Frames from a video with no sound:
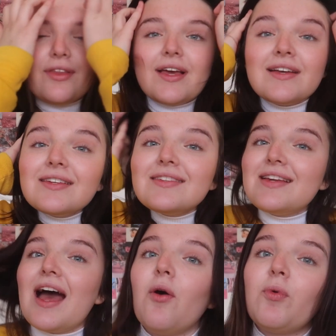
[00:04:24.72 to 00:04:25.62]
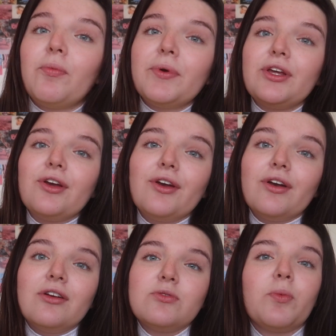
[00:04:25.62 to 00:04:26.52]
This is now when we
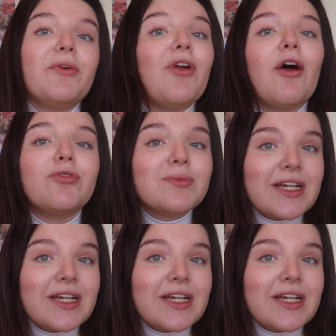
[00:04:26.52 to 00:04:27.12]
use what we've learnt from